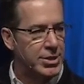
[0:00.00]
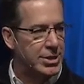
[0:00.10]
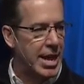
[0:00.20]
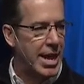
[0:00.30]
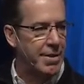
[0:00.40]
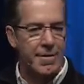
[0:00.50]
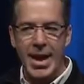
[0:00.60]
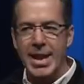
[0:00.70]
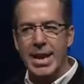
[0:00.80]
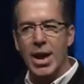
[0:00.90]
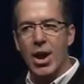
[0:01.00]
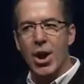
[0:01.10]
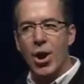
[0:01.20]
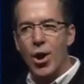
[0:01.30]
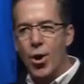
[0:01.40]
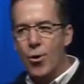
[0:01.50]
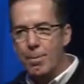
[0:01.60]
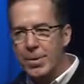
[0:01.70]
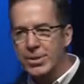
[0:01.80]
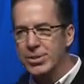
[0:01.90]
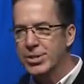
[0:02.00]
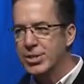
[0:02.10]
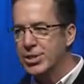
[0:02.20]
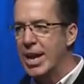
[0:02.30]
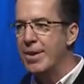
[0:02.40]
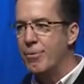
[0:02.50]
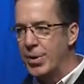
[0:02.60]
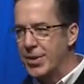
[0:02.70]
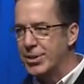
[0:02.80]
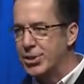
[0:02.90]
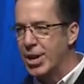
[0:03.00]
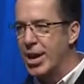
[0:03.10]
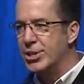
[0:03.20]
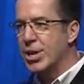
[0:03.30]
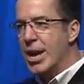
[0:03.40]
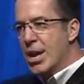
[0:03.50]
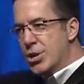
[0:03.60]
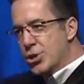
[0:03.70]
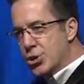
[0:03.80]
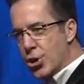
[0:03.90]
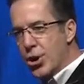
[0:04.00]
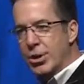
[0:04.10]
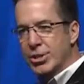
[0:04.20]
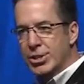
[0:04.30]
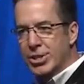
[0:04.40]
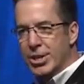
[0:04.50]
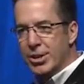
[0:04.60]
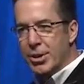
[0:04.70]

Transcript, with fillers: the safe and he opens the safe with his touch turns the